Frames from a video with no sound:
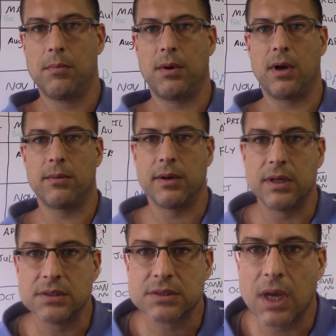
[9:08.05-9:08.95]
But
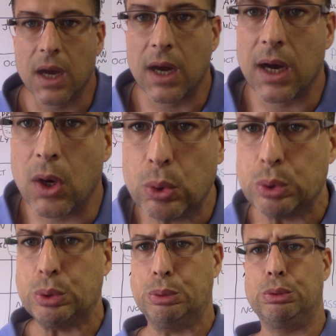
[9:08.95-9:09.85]
anyways, uh,
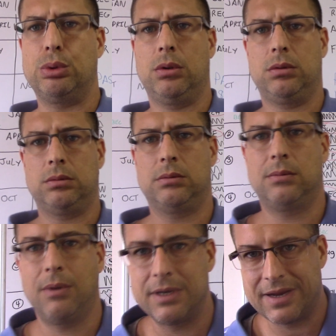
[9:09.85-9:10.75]
ooh,
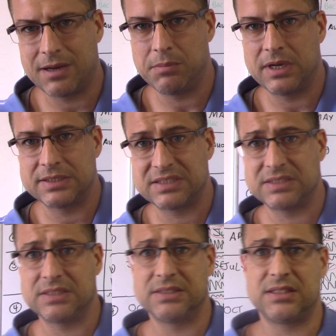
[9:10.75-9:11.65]
we're at nine minutes.
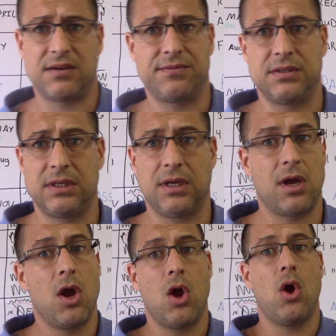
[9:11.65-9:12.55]
This is definitely
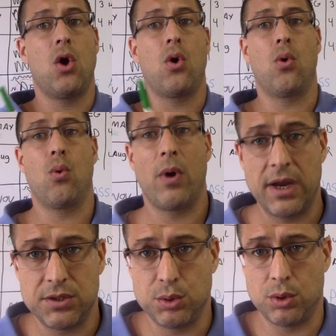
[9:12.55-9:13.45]

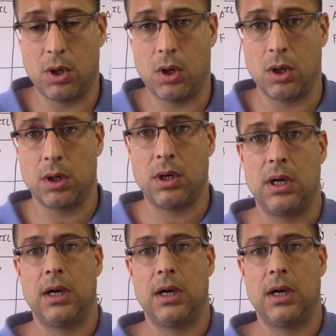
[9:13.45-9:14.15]
way too long.